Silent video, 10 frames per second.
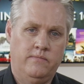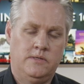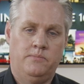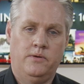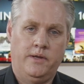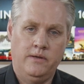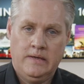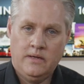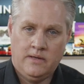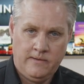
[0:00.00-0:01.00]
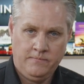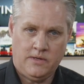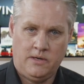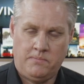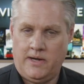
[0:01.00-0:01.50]
visibility,
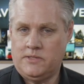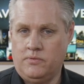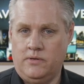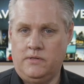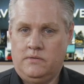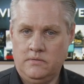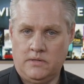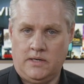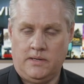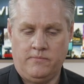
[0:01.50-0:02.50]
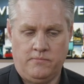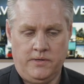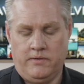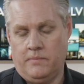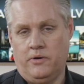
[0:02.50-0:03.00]
and the passwords when
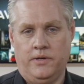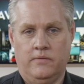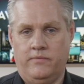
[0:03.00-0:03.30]
you're uploading the